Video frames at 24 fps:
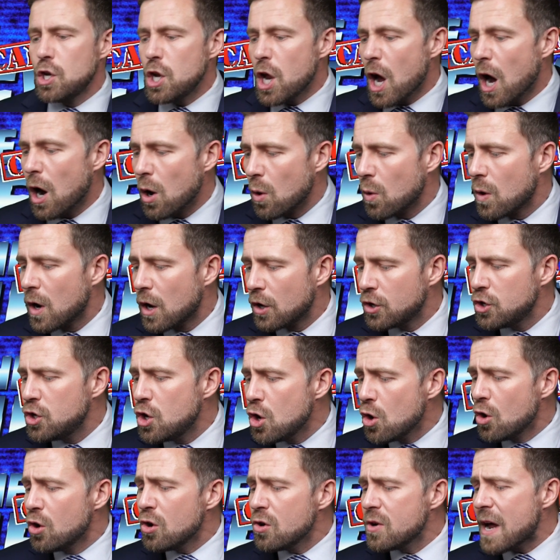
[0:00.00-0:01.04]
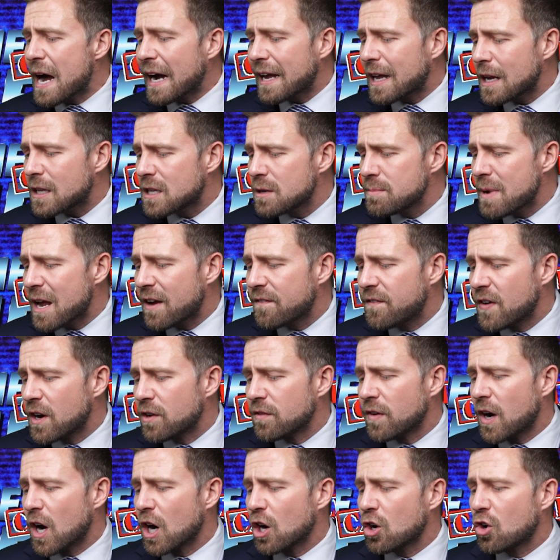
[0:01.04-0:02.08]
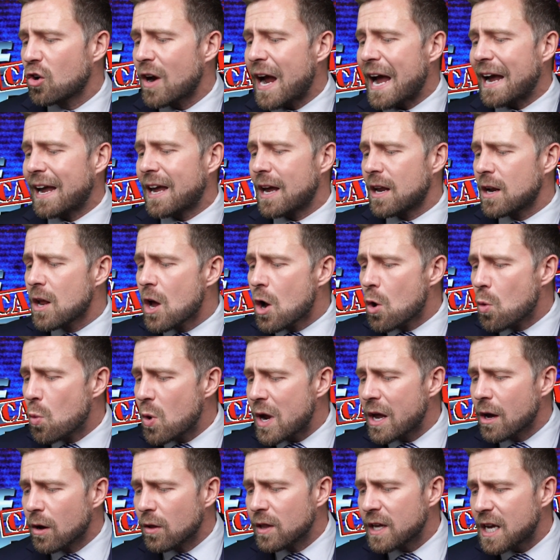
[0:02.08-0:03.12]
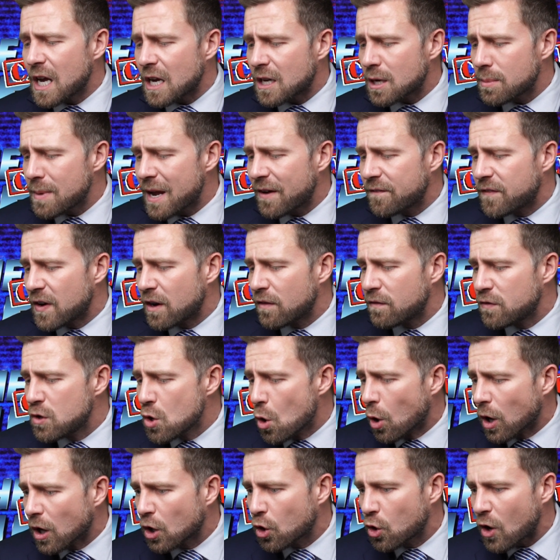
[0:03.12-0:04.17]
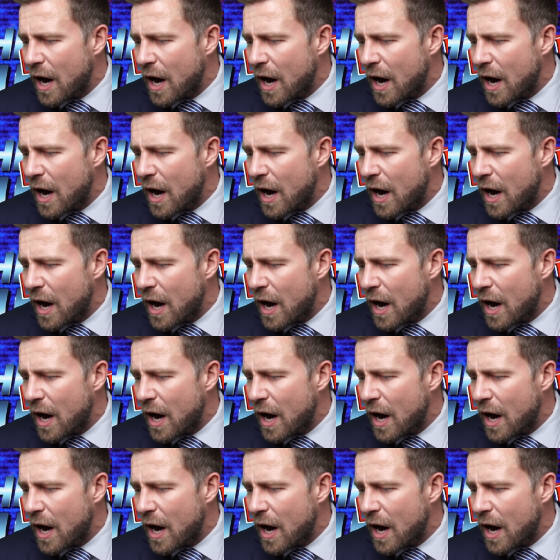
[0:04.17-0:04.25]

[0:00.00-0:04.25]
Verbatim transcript: No, you do not get to make fun of our crackhead. We only get to make fun of your